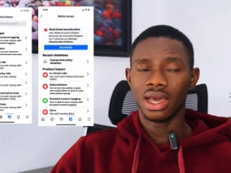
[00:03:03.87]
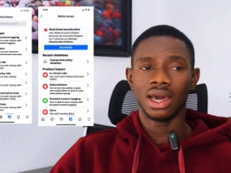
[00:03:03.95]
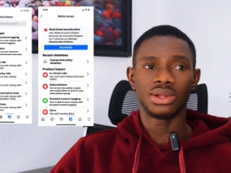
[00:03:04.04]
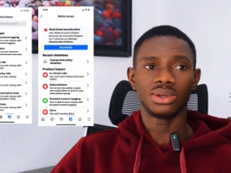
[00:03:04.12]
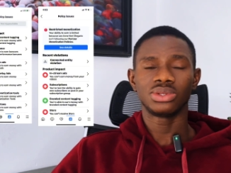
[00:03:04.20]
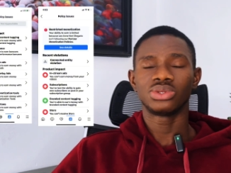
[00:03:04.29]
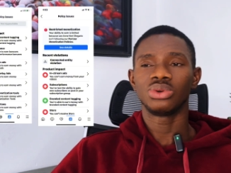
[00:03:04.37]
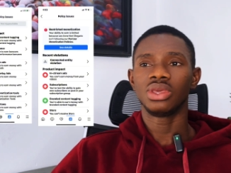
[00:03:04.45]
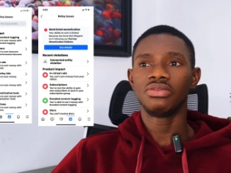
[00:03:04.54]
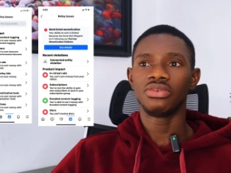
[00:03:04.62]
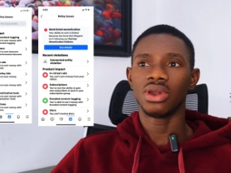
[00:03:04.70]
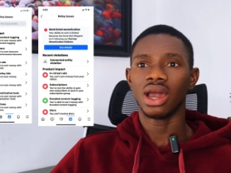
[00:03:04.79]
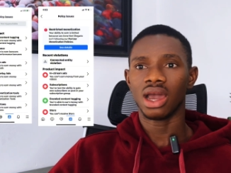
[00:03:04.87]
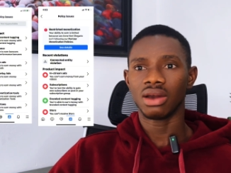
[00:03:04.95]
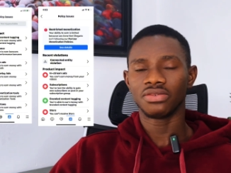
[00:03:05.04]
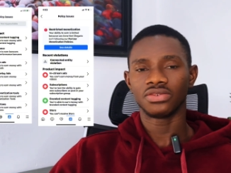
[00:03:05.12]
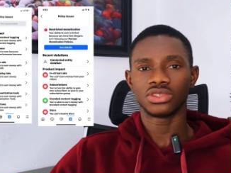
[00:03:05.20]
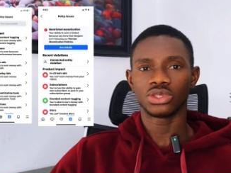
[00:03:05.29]
And also, if you
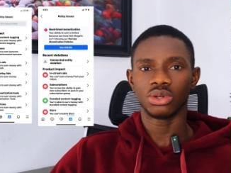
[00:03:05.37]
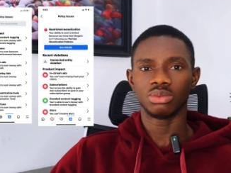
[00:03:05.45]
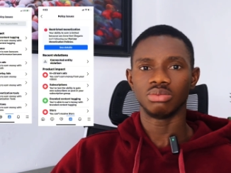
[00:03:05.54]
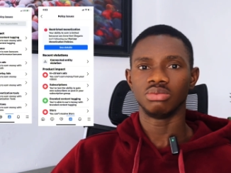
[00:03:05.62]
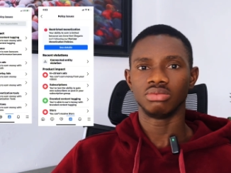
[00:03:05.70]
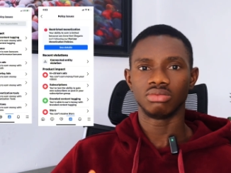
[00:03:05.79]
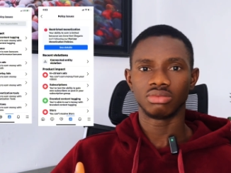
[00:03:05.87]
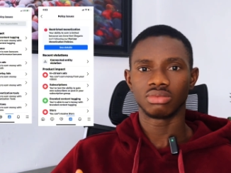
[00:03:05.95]
have some